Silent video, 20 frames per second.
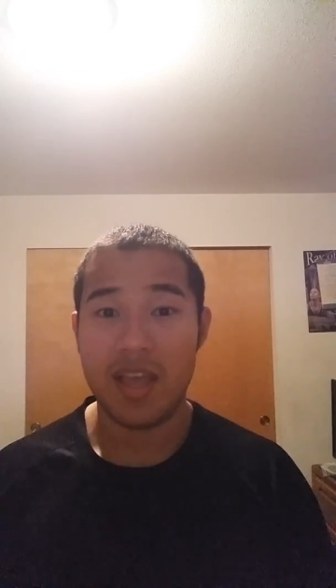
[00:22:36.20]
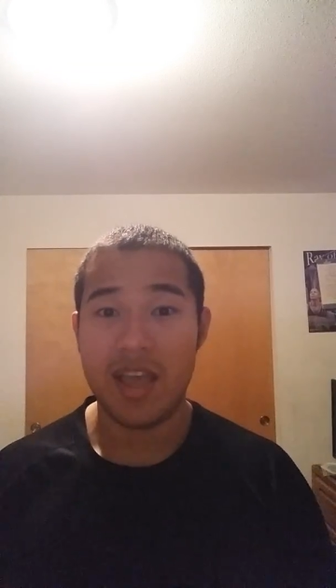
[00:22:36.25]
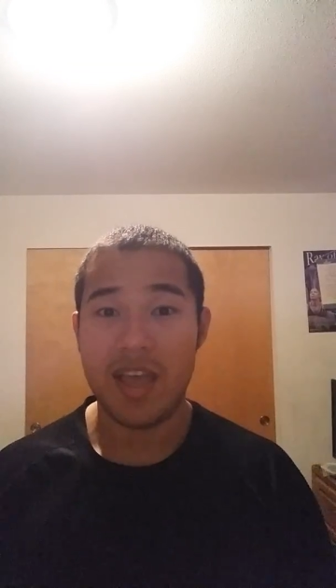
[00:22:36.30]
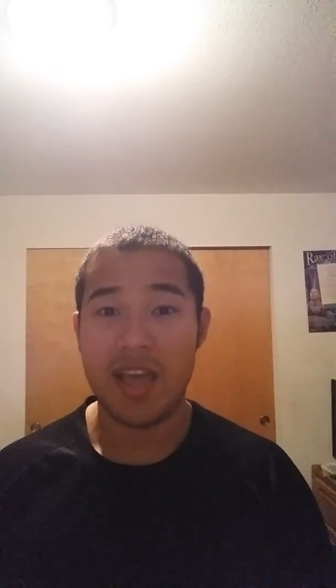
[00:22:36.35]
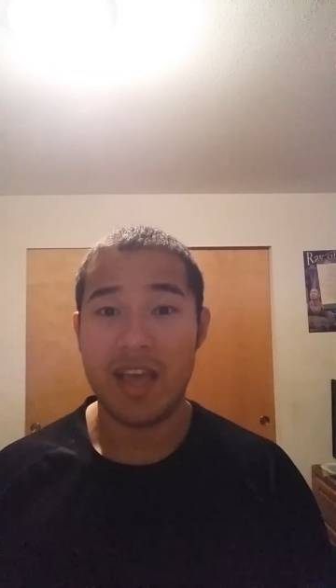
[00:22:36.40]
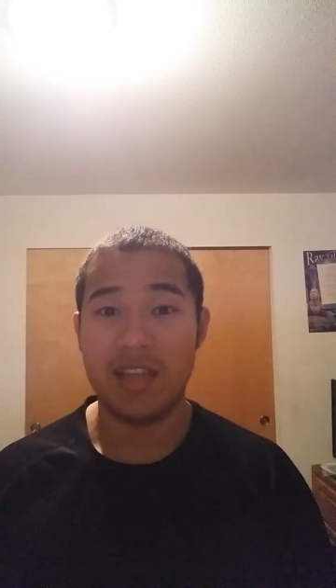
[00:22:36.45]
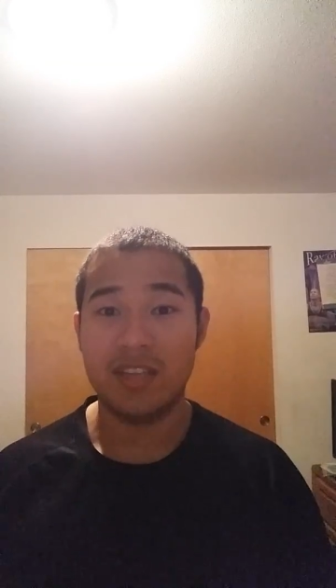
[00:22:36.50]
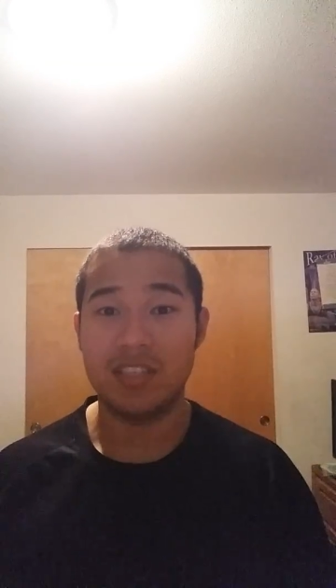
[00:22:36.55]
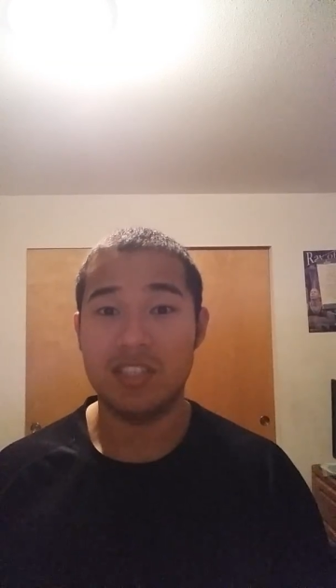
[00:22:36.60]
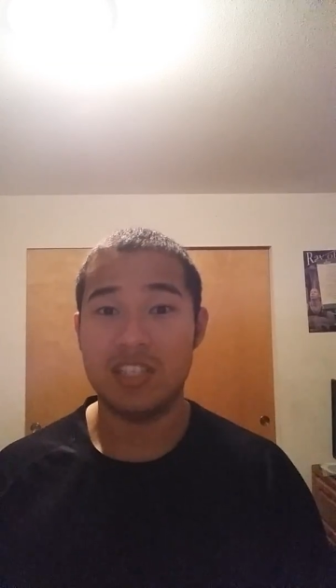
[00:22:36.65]

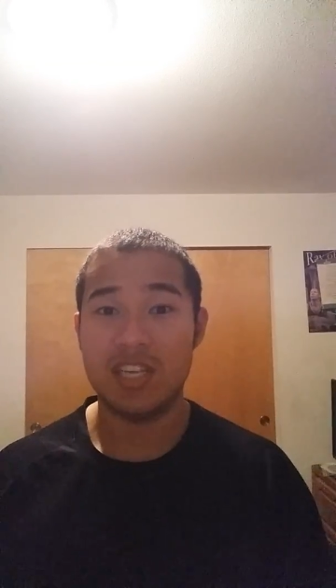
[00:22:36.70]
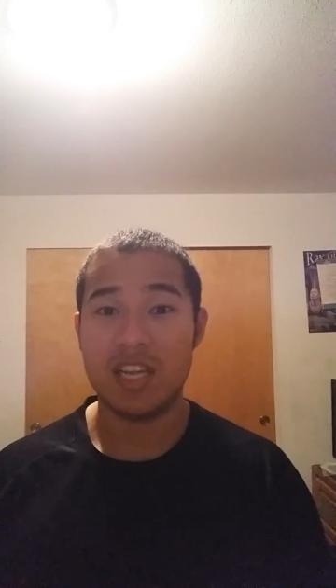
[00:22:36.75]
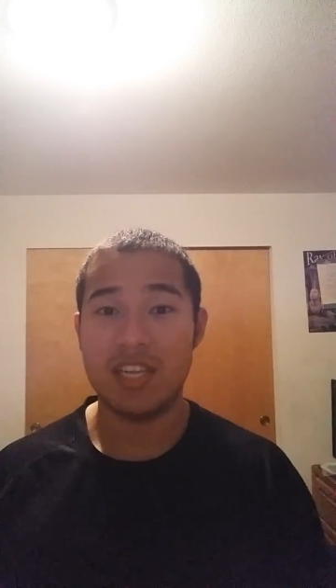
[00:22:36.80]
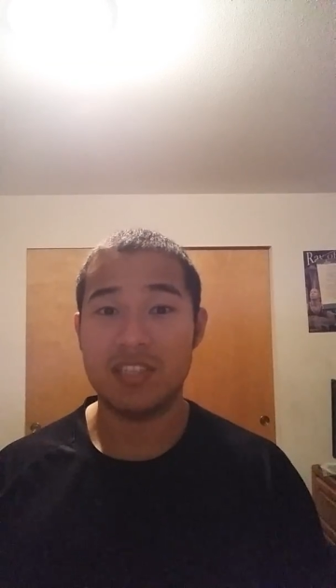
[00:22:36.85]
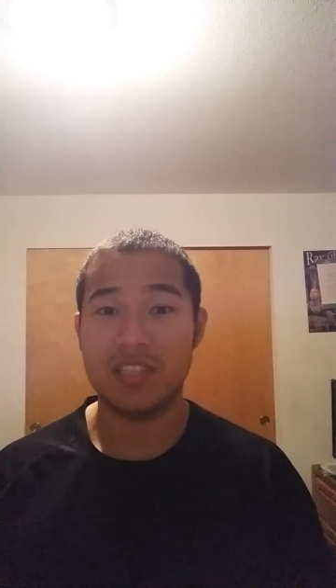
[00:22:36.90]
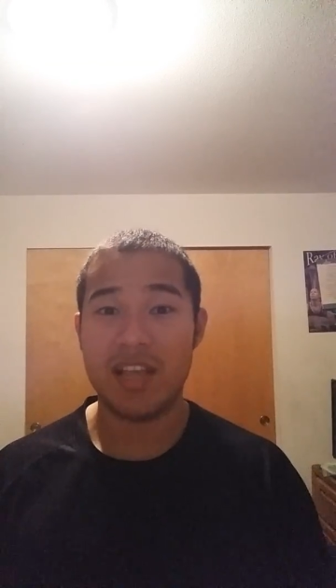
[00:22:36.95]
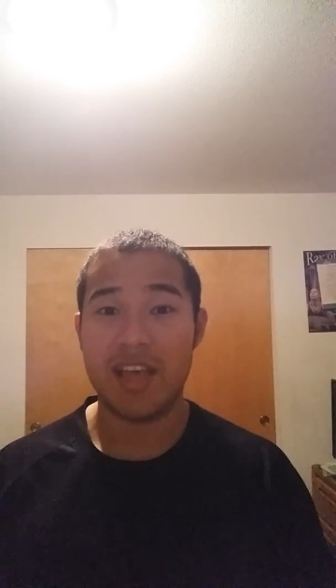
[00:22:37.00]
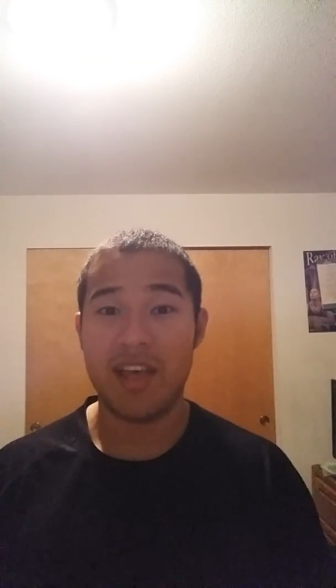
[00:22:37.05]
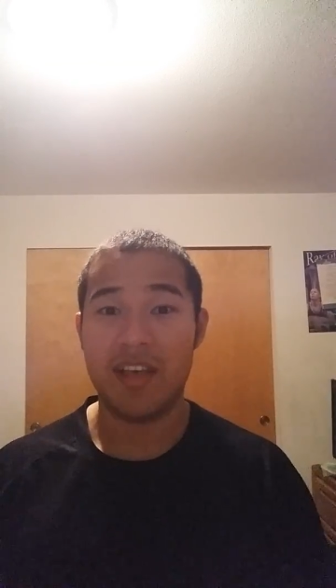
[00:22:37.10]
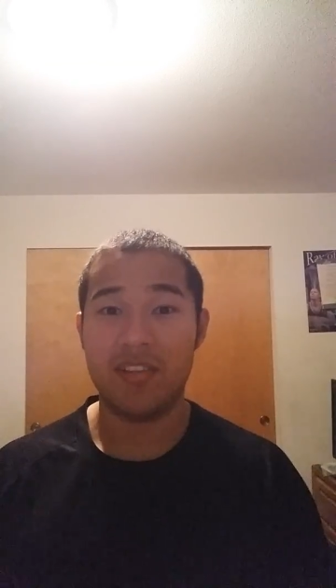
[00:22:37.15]
and
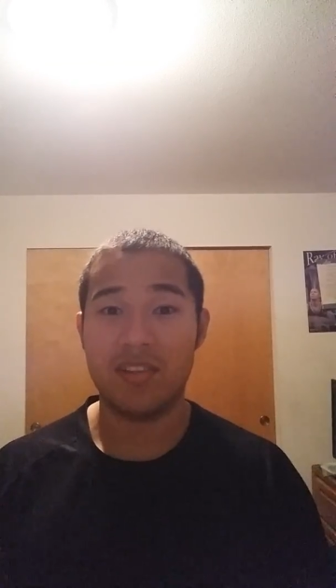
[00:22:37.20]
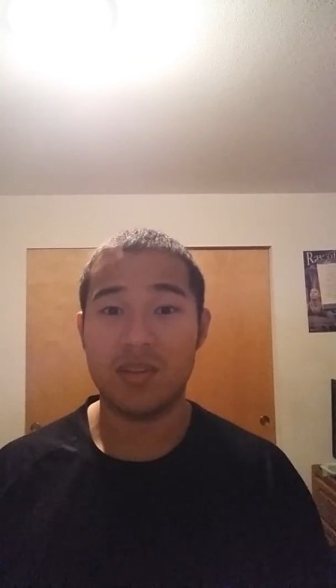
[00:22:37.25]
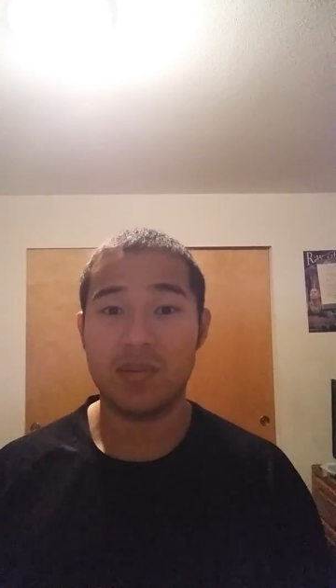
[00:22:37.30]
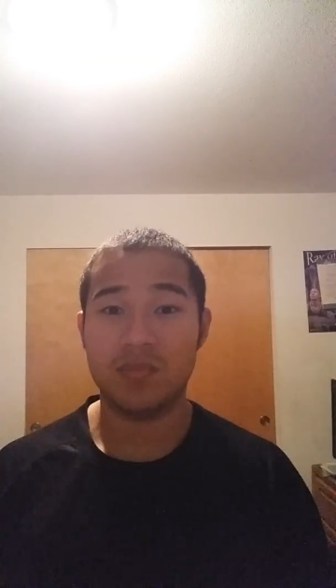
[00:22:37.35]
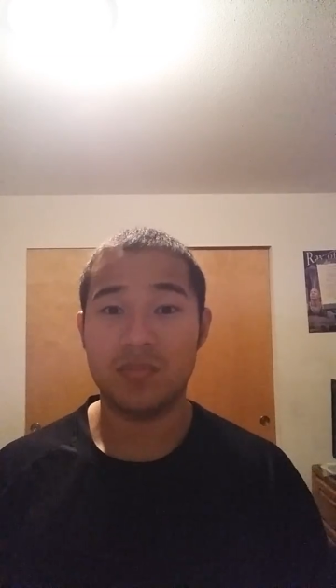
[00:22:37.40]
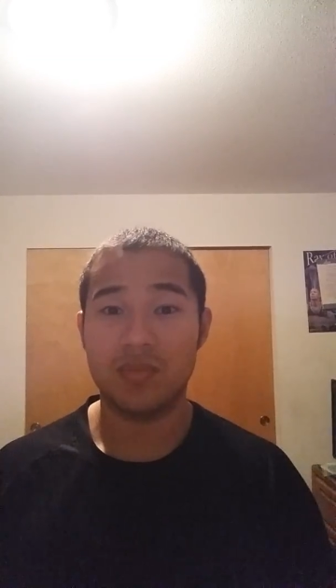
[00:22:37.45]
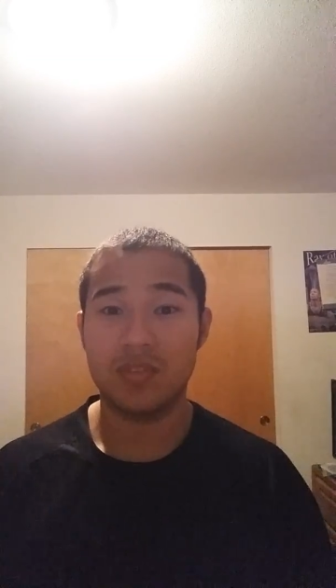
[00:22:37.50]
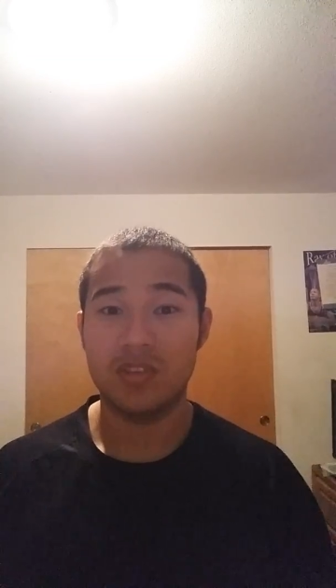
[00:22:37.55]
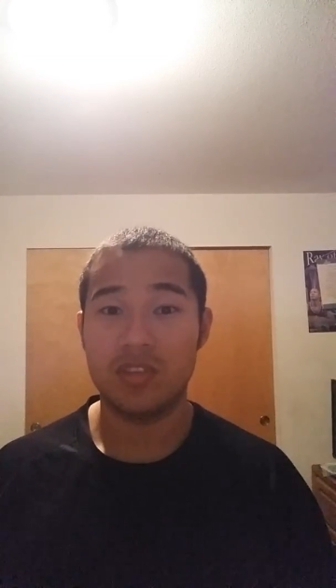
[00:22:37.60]
she says